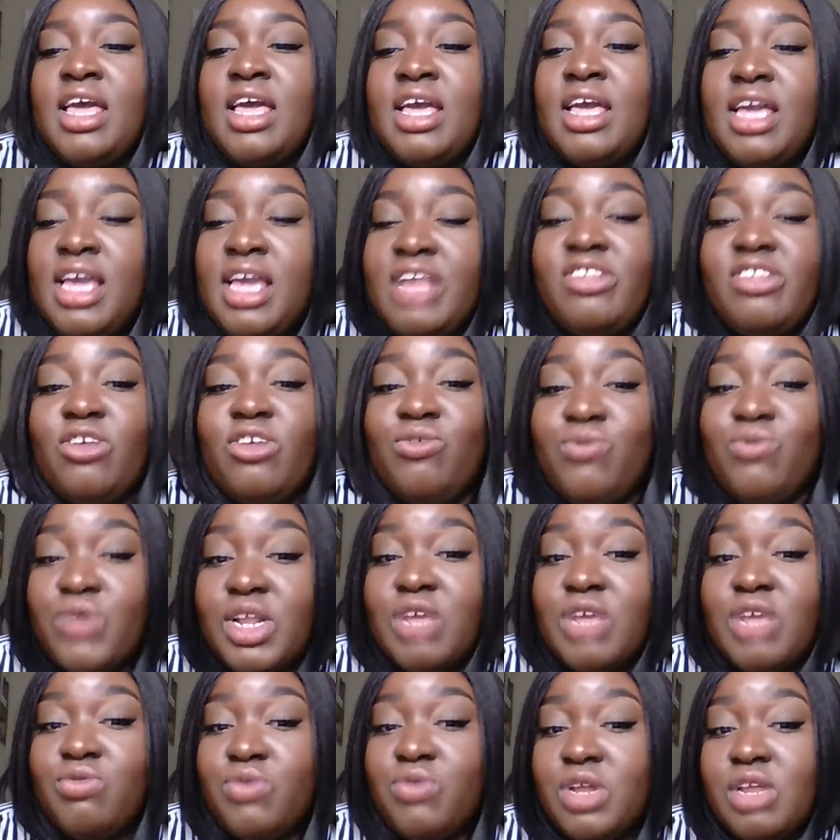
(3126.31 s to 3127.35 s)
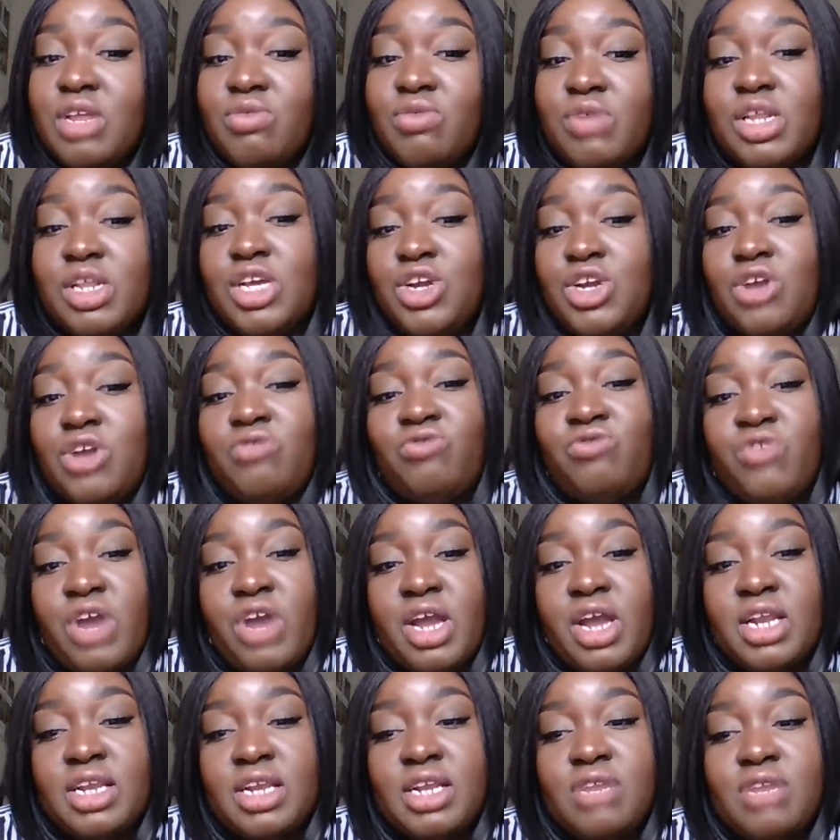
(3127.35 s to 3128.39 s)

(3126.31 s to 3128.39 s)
he's a really, really, really good friend.